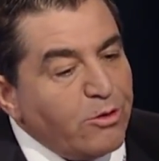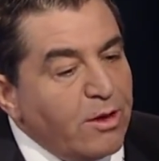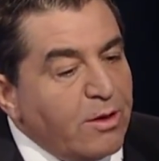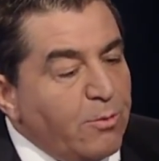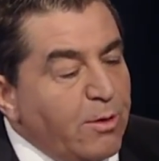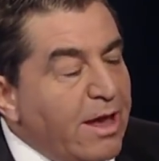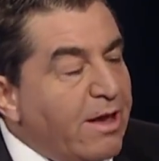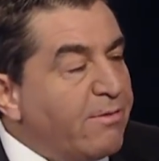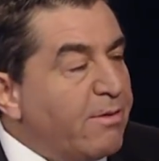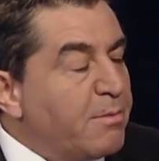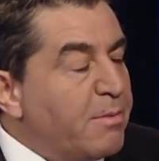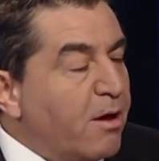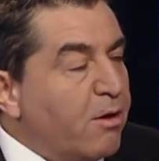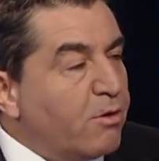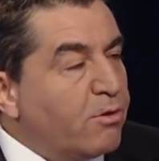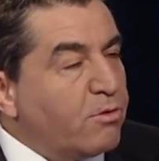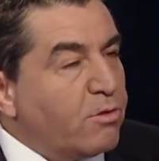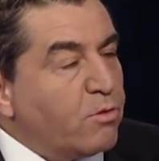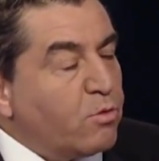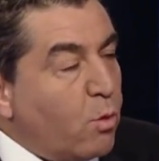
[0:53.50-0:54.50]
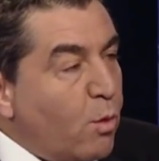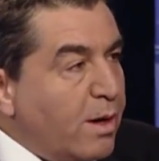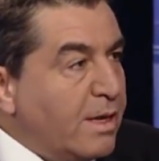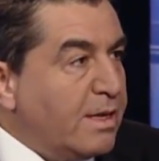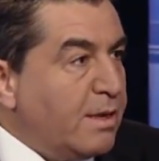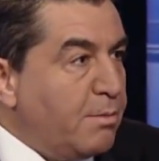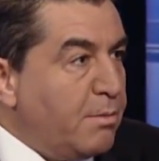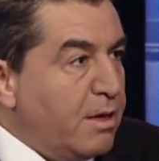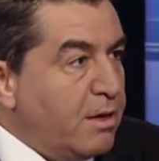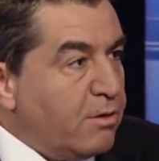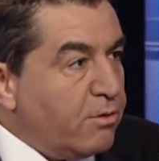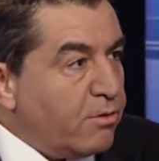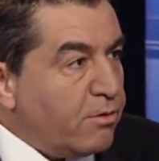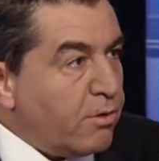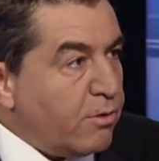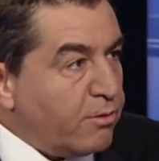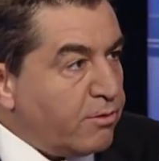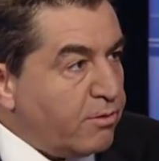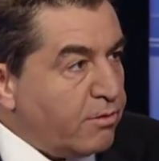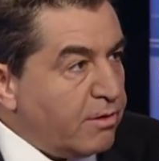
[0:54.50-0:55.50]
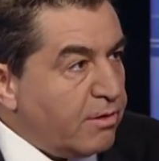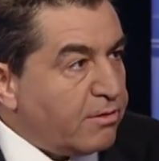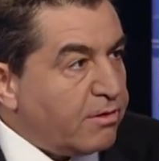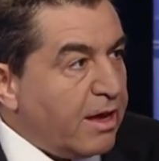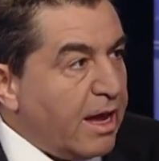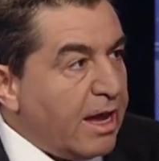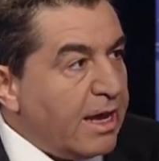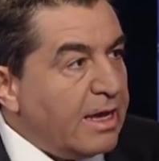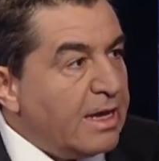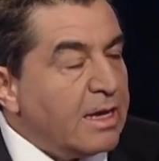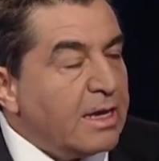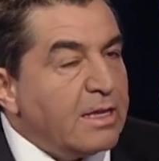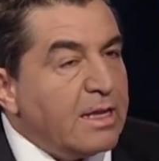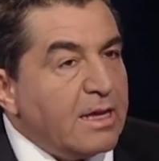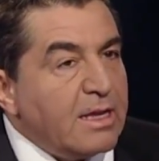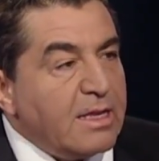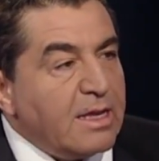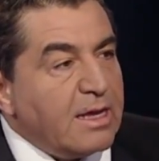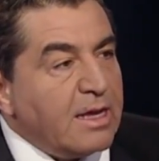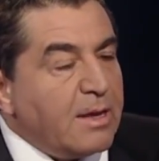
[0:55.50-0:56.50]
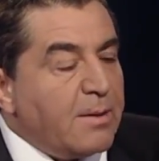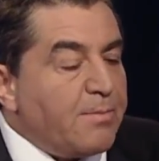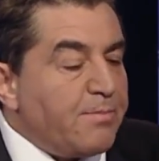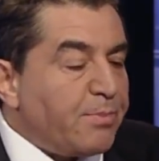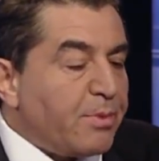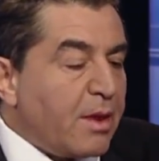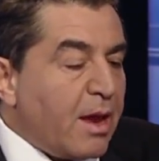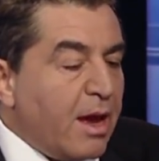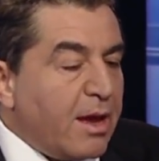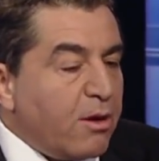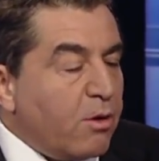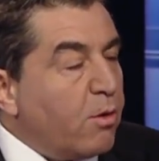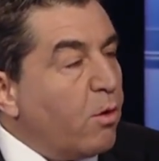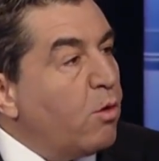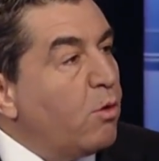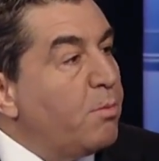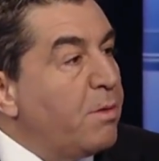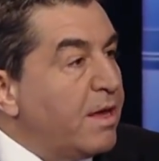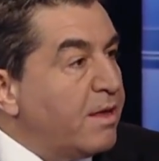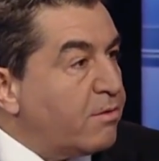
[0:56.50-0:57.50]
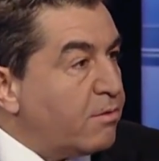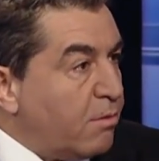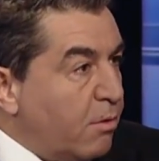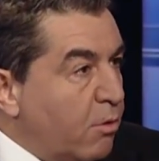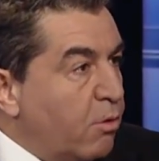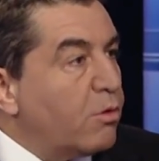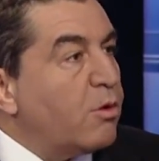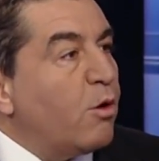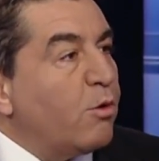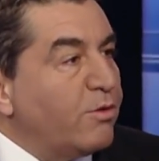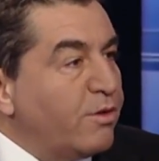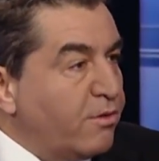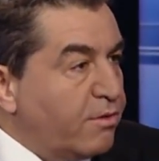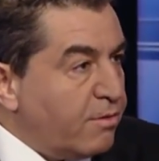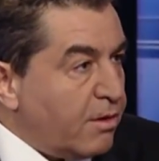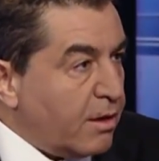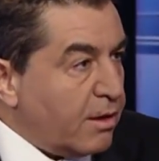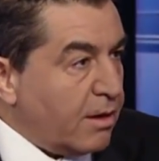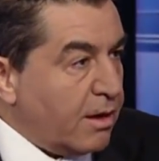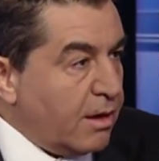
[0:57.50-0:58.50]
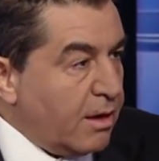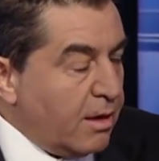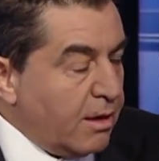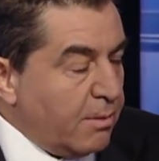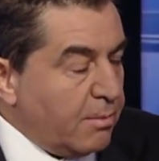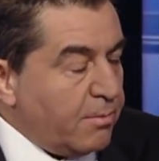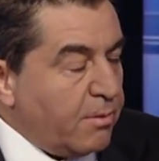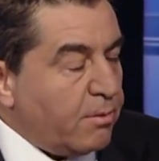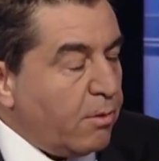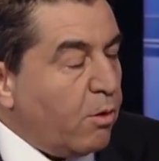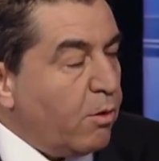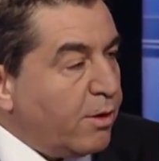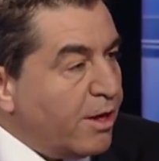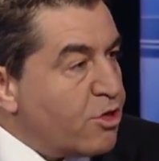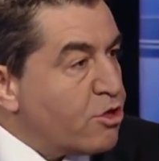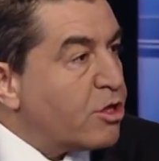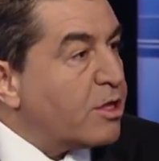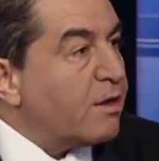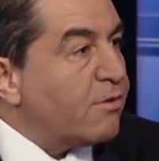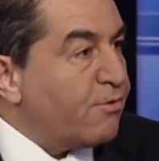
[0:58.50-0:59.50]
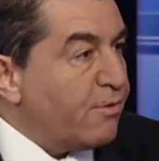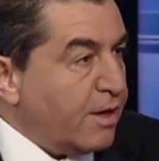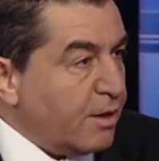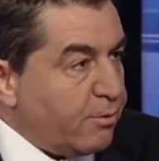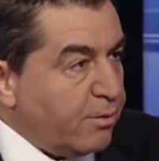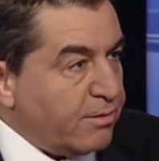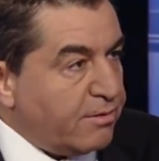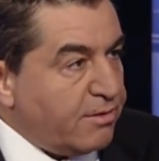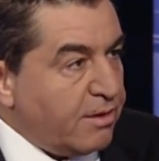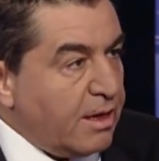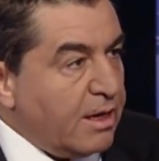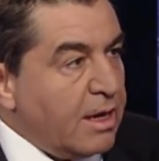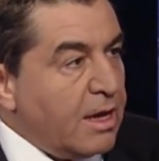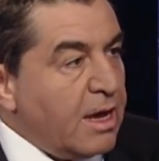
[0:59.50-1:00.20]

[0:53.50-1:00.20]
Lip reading: We have about 20 million drones in the sky that are all based all on this original frequency.